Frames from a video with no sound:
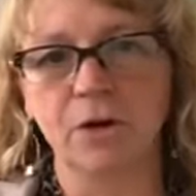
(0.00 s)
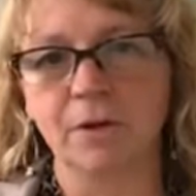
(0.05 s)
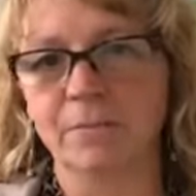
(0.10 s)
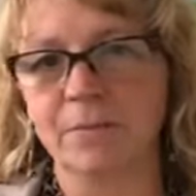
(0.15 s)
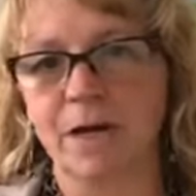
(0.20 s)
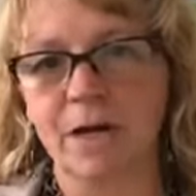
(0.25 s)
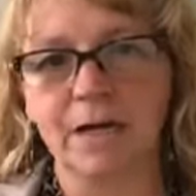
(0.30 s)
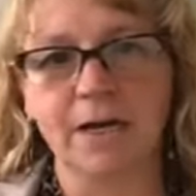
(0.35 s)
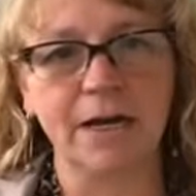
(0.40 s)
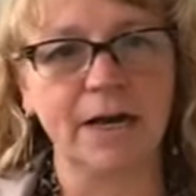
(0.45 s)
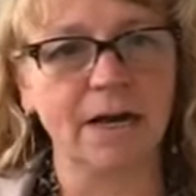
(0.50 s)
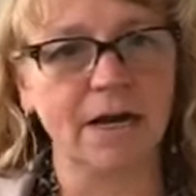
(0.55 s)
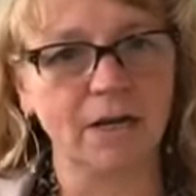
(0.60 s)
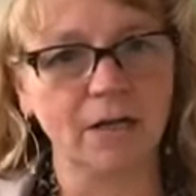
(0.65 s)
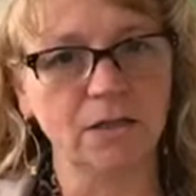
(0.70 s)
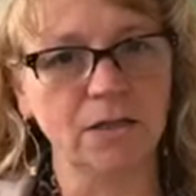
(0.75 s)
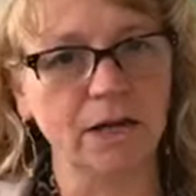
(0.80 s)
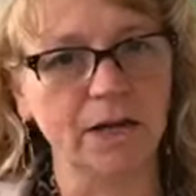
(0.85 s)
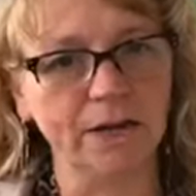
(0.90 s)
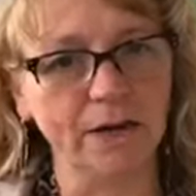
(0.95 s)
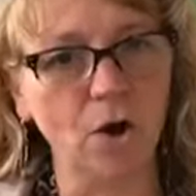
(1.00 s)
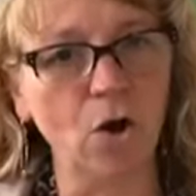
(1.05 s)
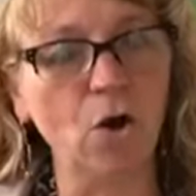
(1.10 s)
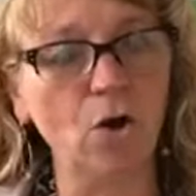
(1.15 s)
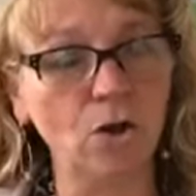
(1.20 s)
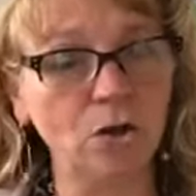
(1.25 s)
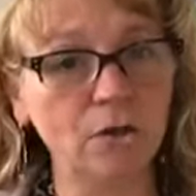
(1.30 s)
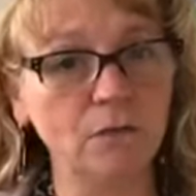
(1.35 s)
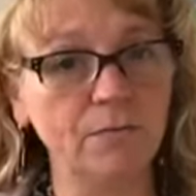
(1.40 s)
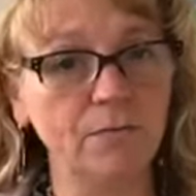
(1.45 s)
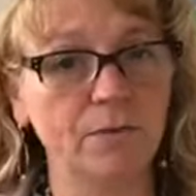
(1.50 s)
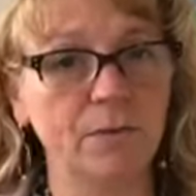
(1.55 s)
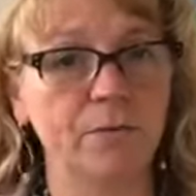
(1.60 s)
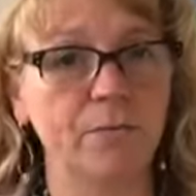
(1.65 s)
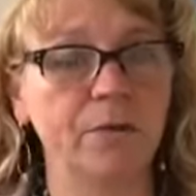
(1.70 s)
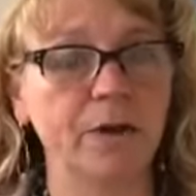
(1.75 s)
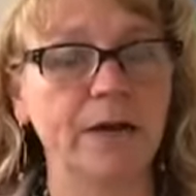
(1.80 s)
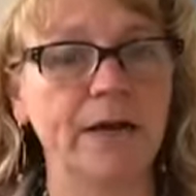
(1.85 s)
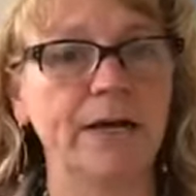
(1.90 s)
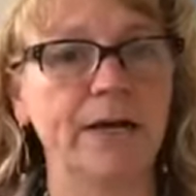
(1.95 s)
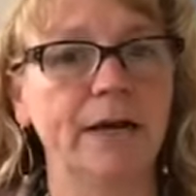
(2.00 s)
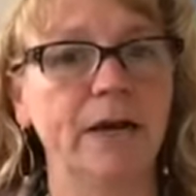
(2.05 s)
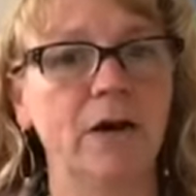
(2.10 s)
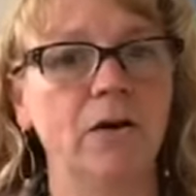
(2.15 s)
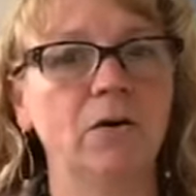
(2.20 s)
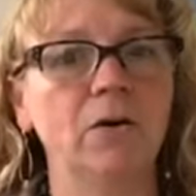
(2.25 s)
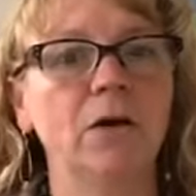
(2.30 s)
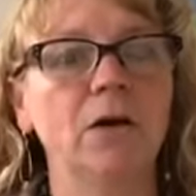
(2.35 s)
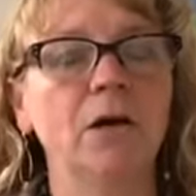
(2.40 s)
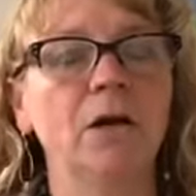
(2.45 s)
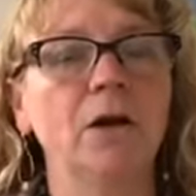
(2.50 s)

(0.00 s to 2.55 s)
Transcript: I'm not going to outline all of them right now,